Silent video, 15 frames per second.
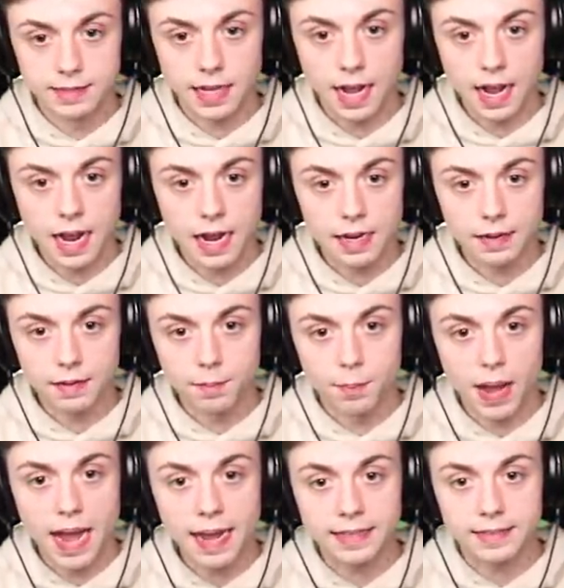Die!
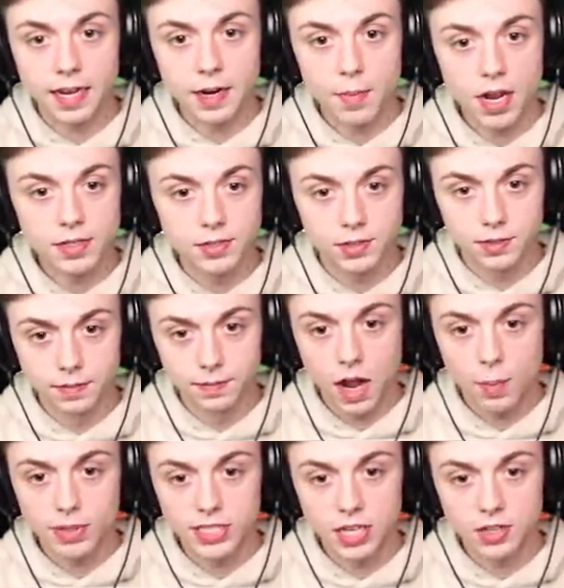Back, demons!
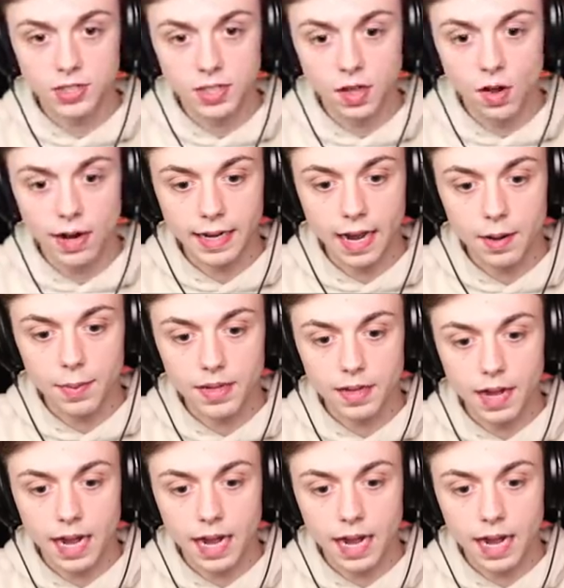Oh, but seriously though, I gotta be